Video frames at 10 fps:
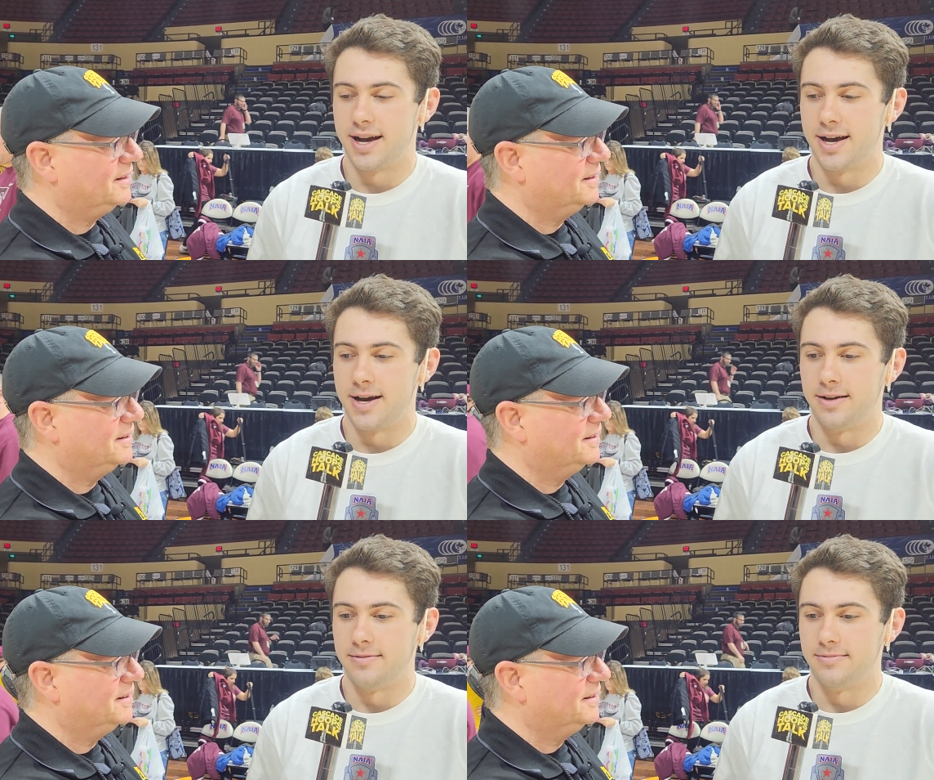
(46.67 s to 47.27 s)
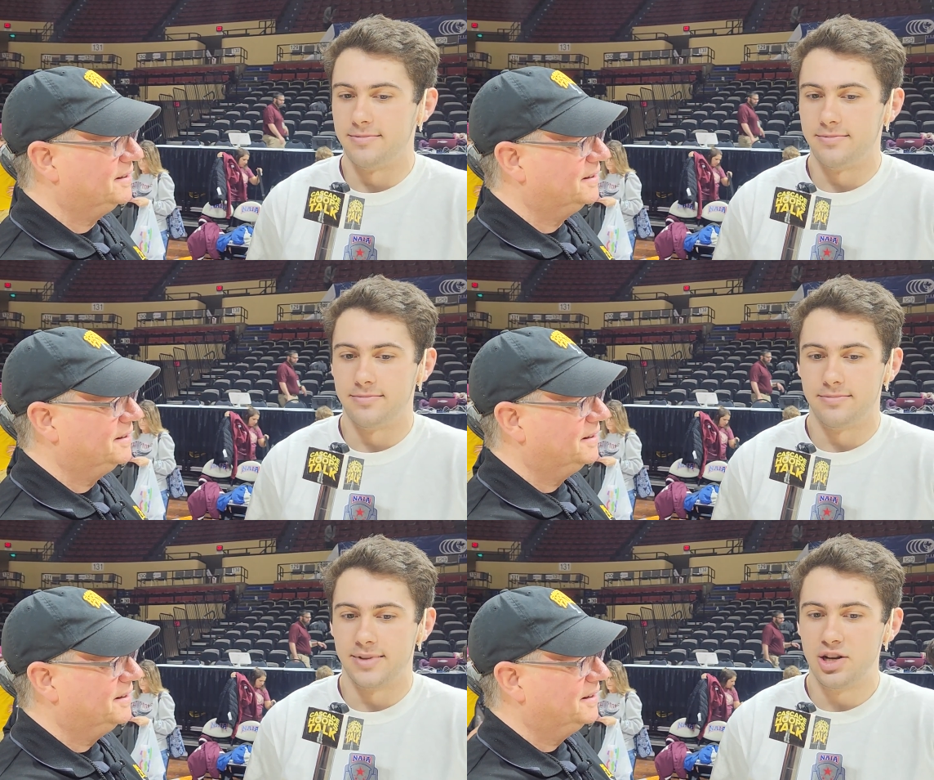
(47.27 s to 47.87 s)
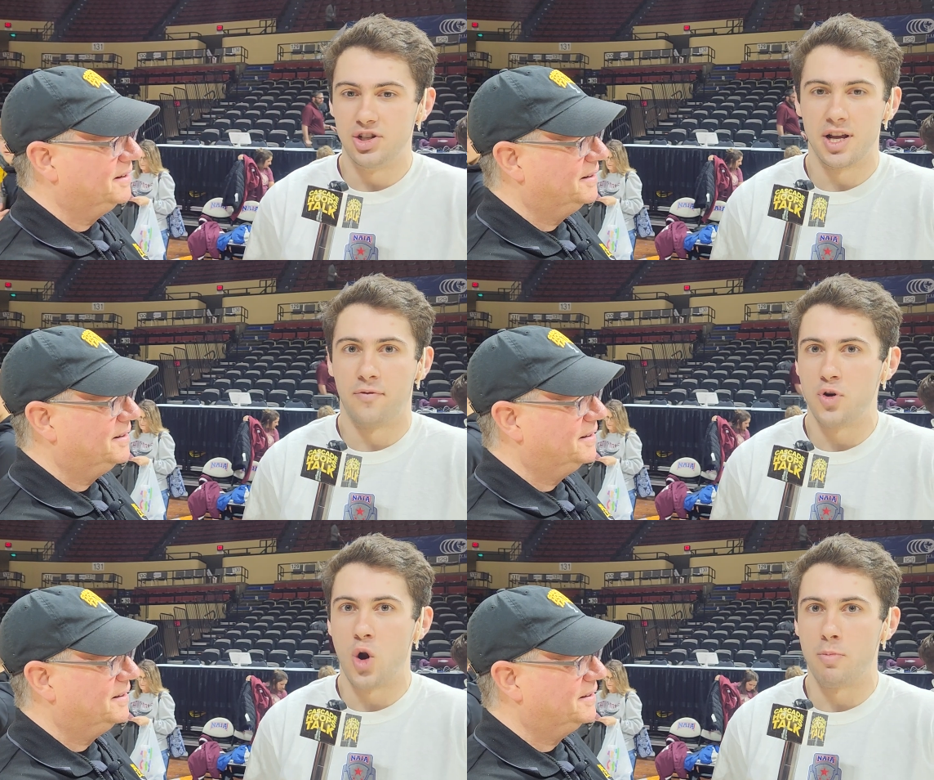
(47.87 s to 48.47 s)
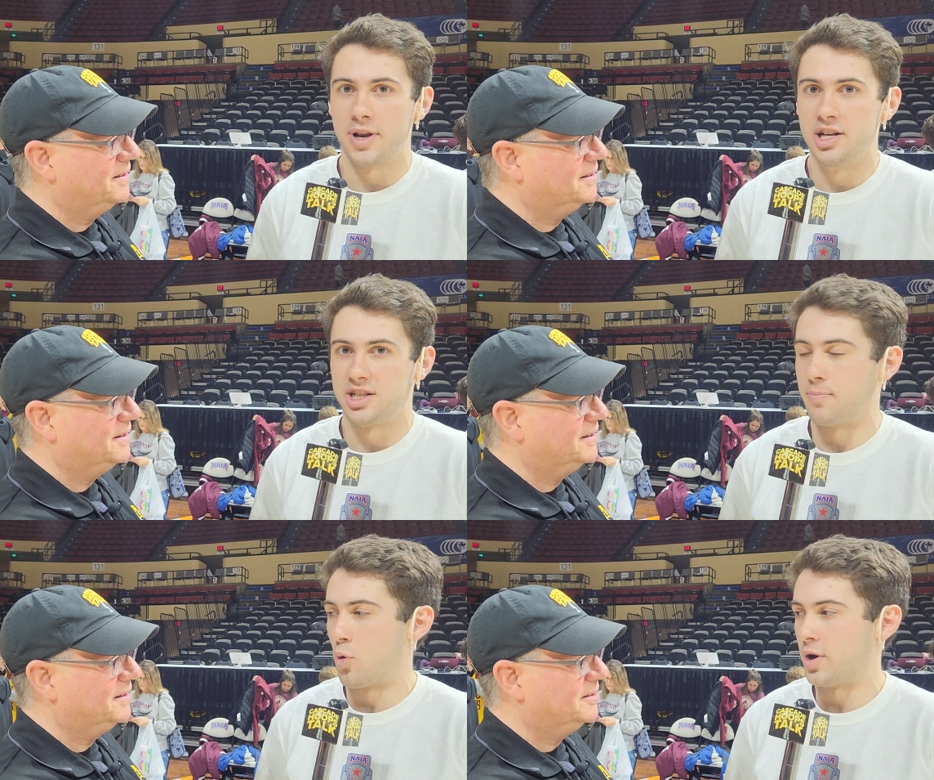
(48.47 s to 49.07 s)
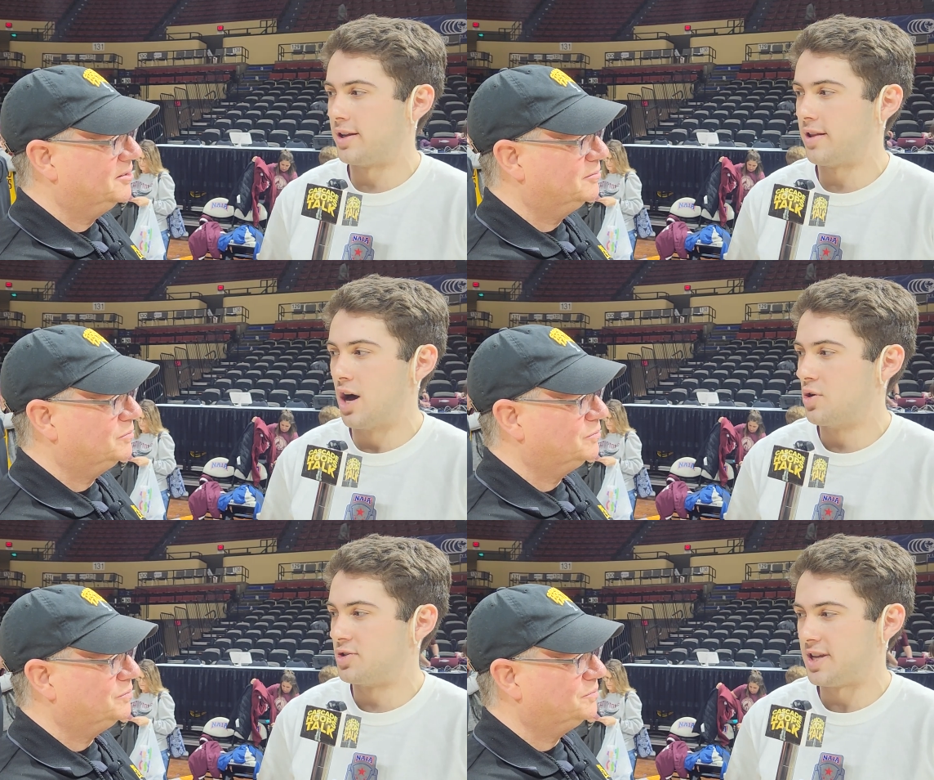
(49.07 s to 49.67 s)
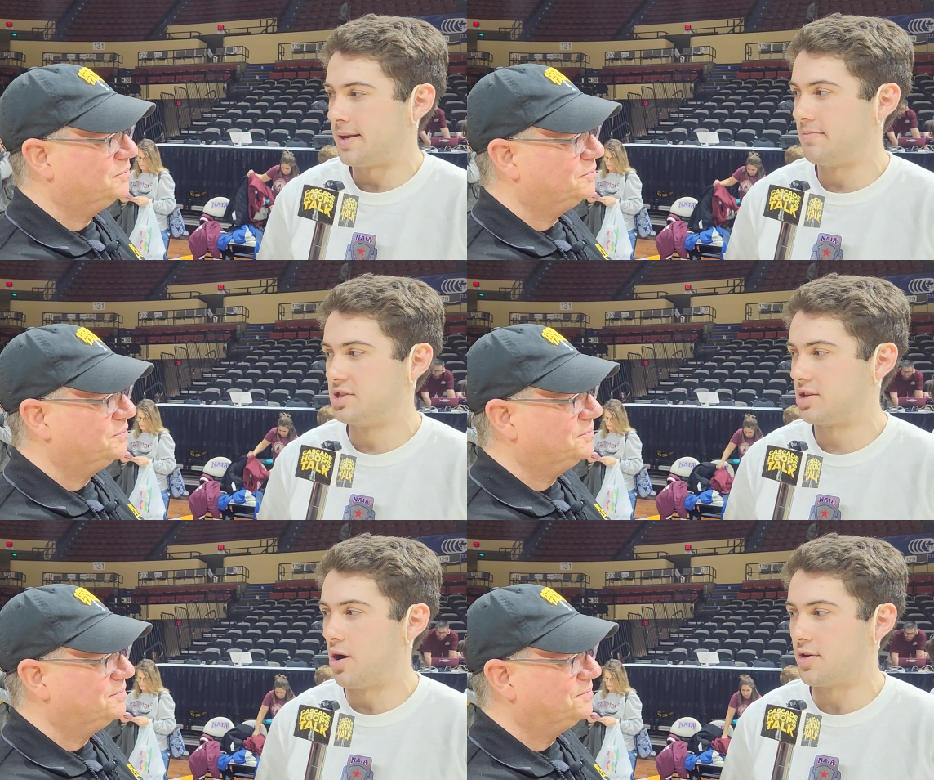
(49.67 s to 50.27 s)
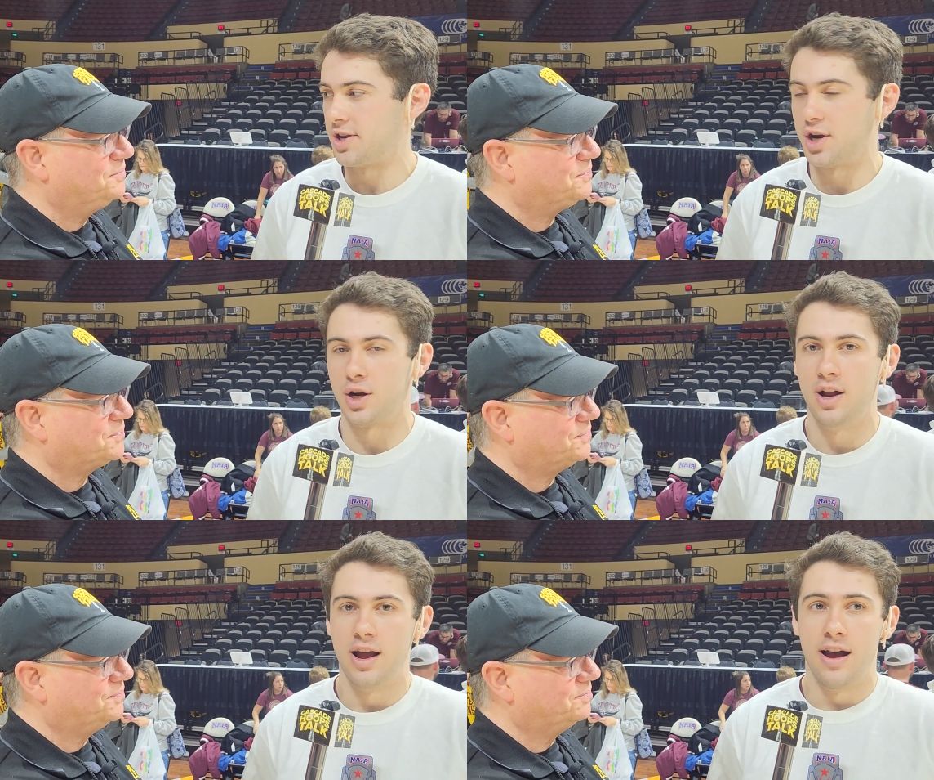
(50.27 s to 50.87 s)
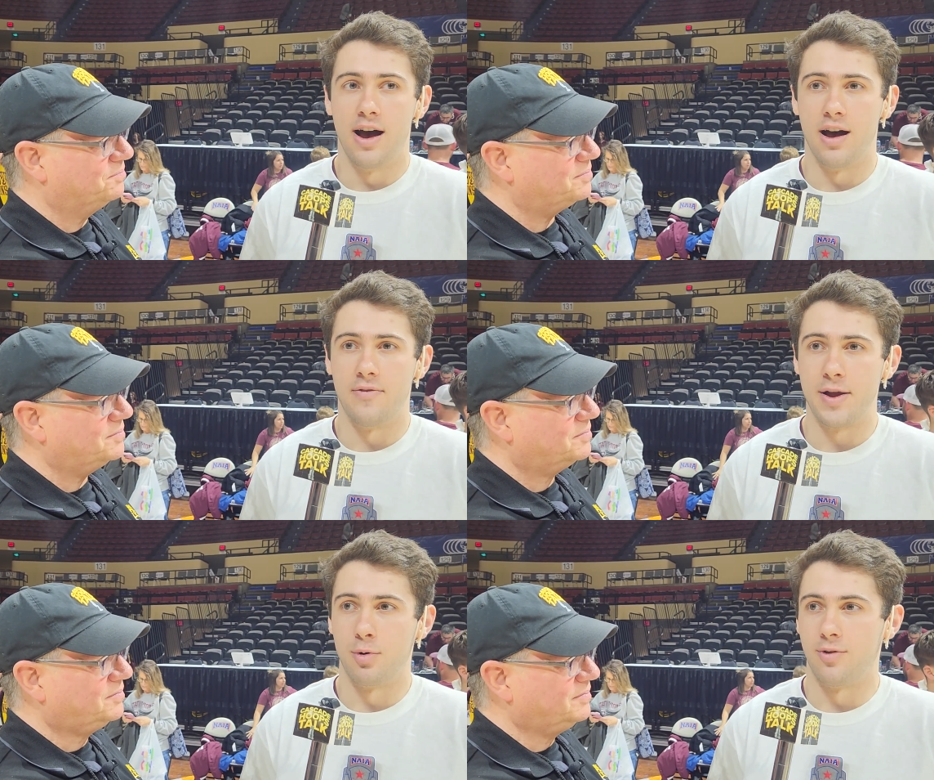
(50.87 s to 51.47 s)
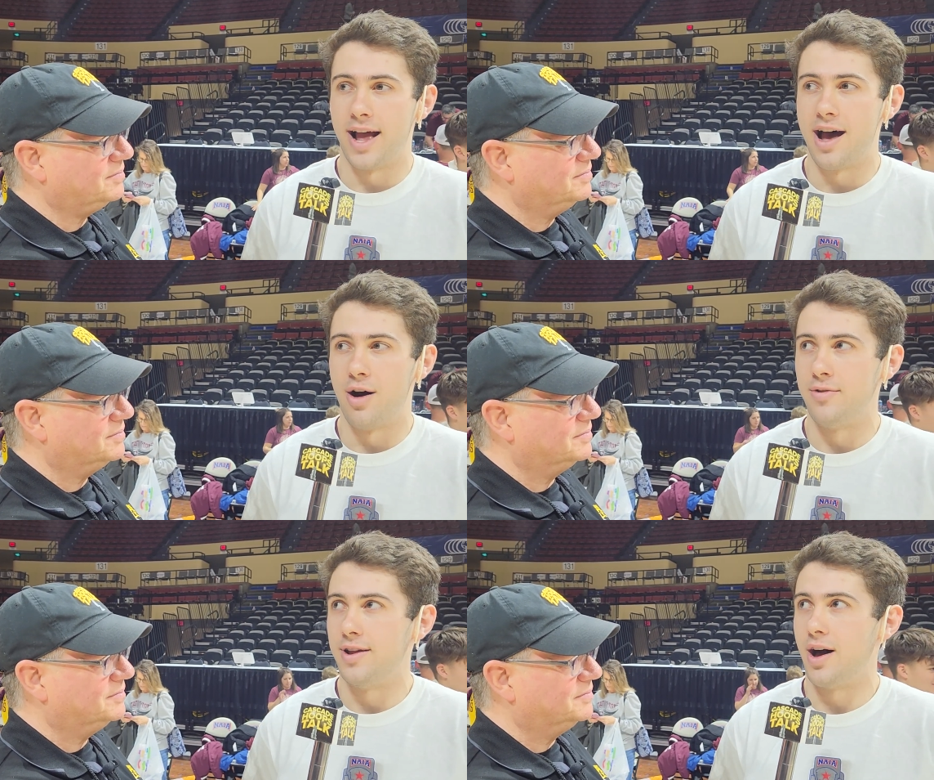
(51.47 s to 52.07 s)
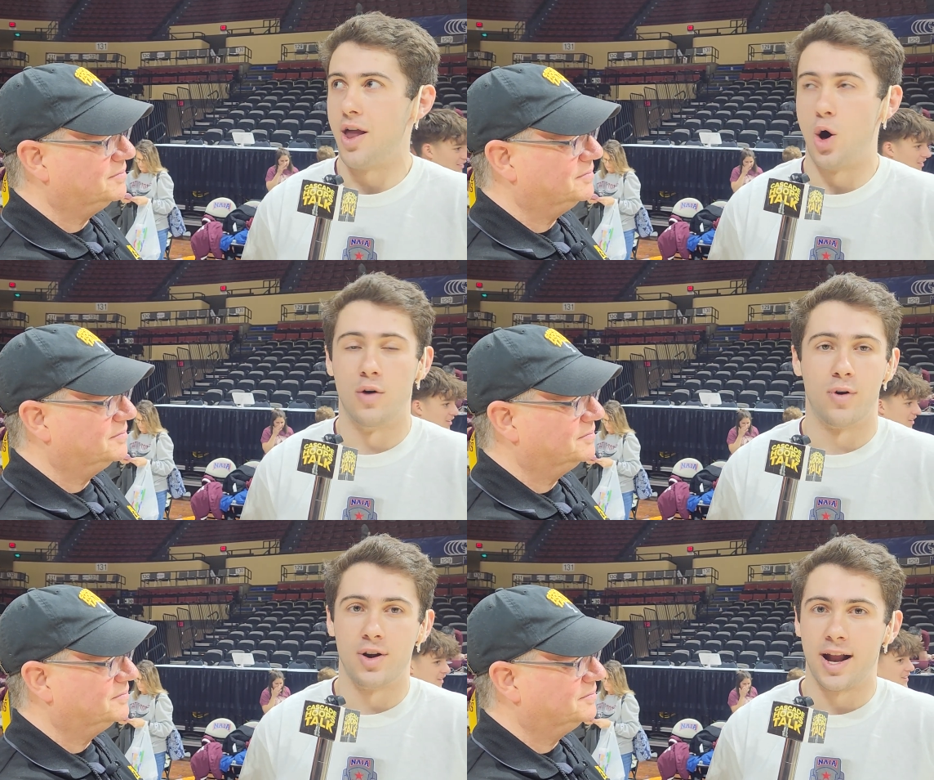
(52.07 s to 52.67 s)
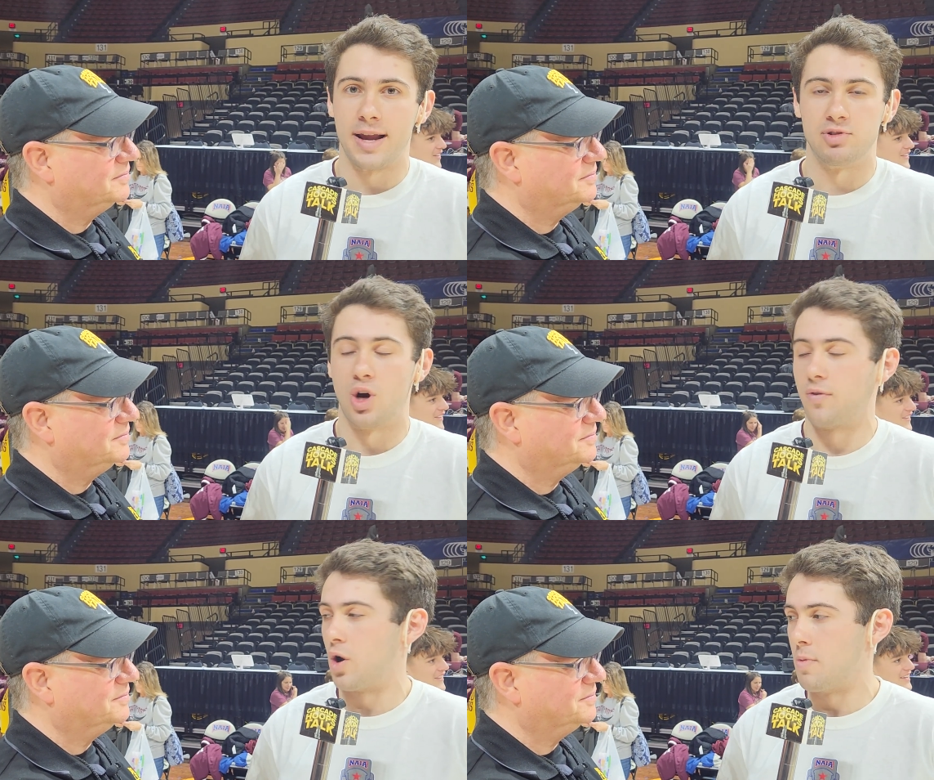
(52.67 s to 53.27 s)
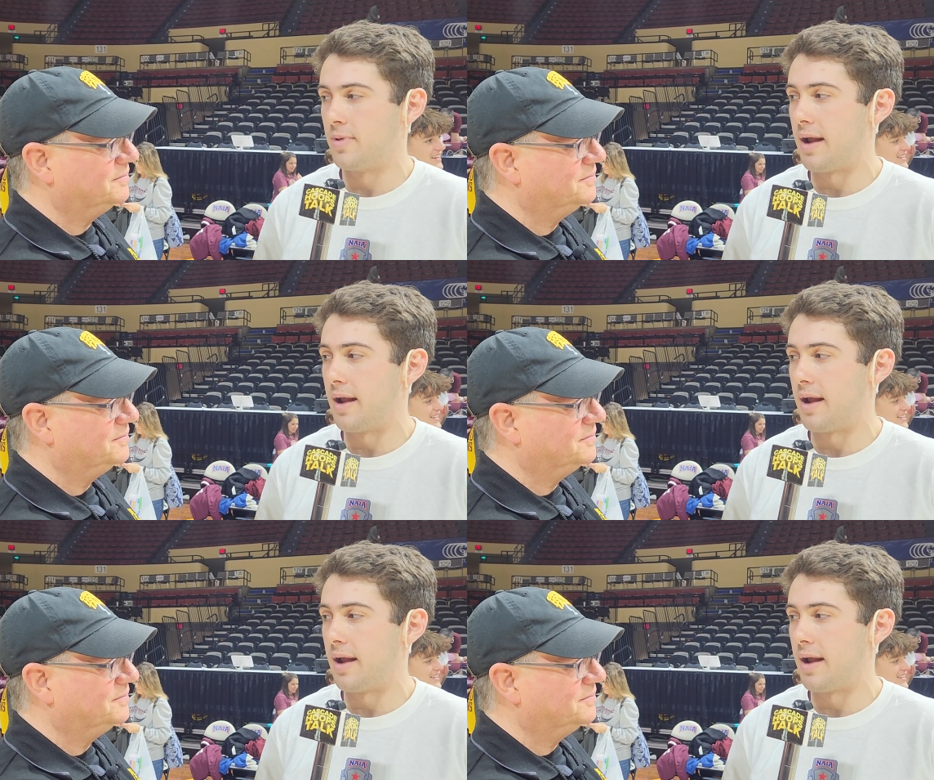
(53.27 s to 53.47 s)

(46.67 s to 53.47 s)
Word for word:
Speaker 1: uh, that's just how Freed-Hardeman is supporting other teams all year. Uh, they were loud at all of our games, all of our home